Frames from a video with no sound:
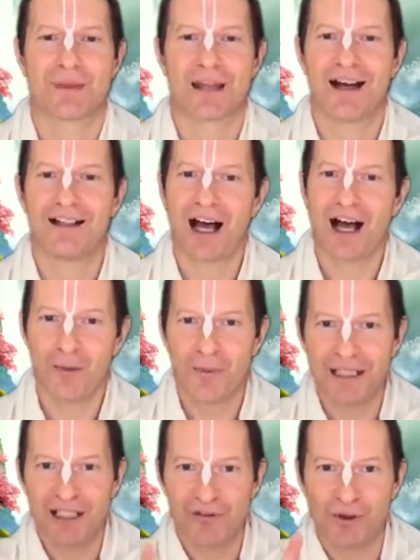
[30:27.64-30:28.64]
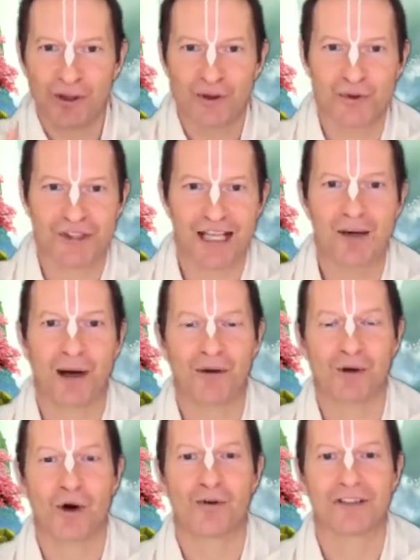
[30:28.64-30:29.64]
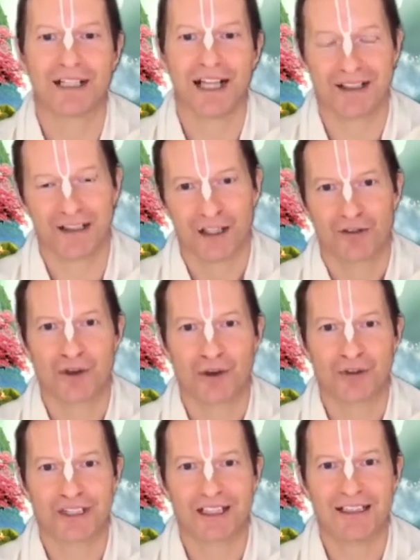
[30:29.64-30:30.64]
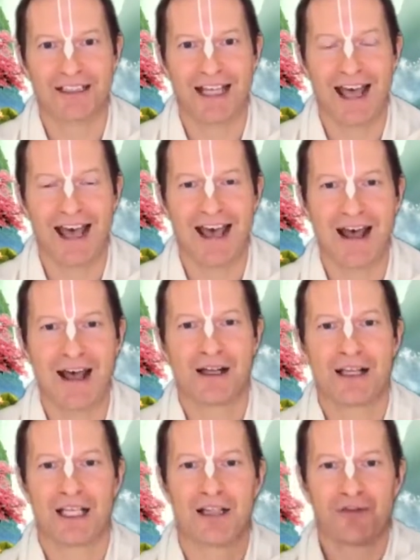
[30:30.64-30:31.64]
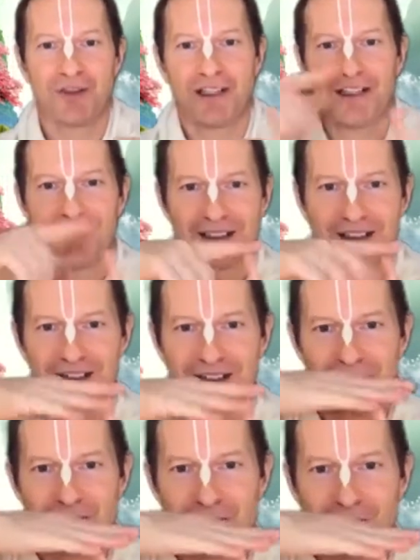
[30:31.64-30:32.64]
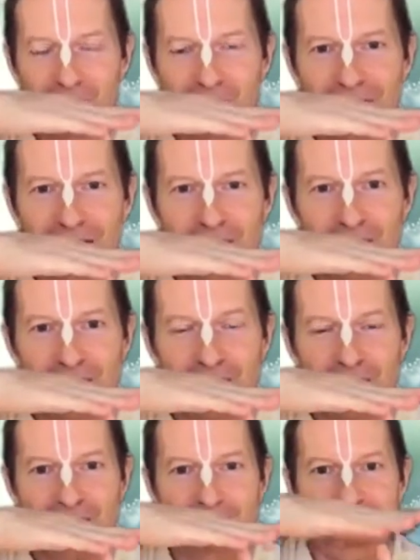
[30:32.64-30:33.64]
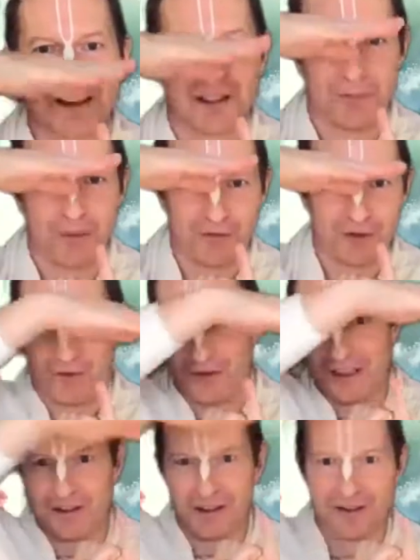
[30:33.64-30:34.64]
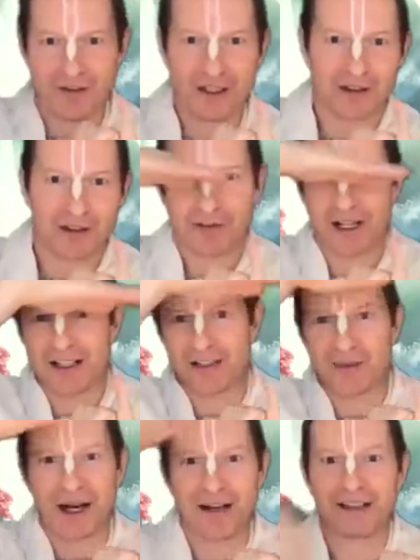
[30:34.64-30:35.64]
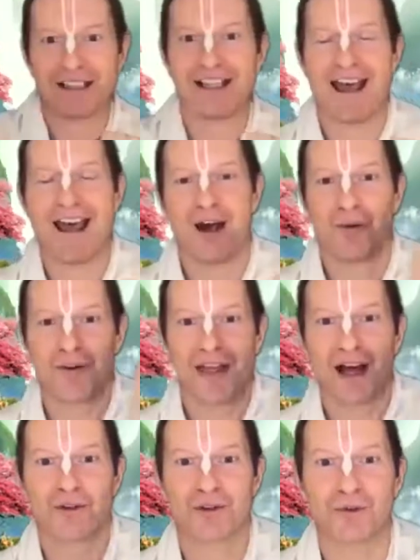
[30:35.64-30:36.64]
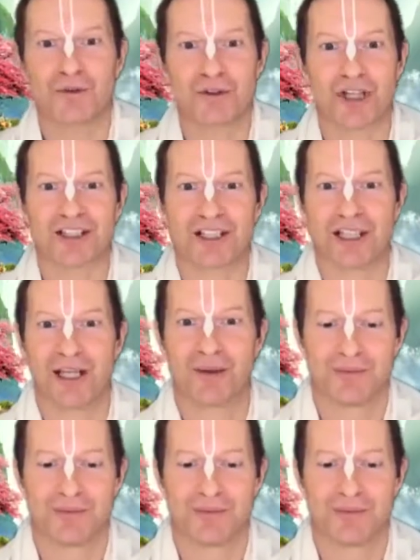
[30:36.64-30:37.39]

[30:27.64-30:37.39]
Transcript: And I'll believe what you say about Govardhan floating in the air. If he if he flies above your finger and flies around in the air without you touching him.